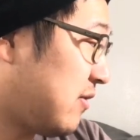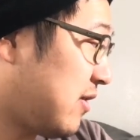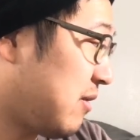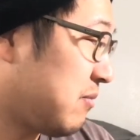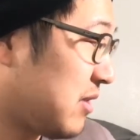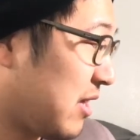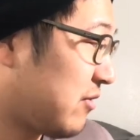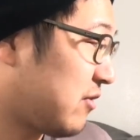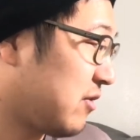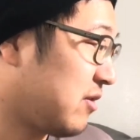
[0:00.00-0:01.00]
Tim
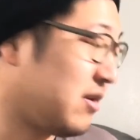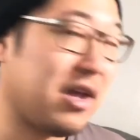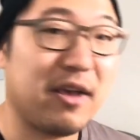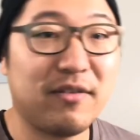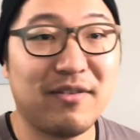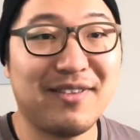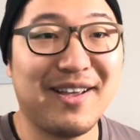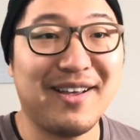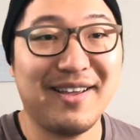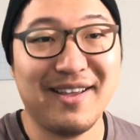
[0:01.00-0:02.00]
Lester, yes,
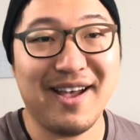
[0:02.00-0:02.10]
I